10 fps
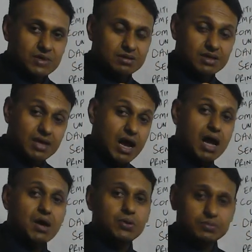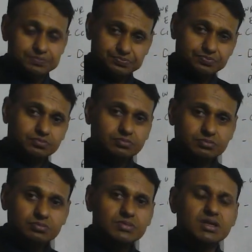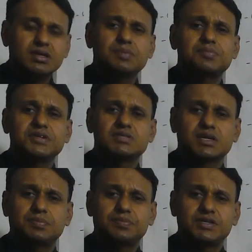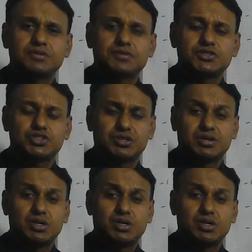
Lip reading: that how companies are competing with each other.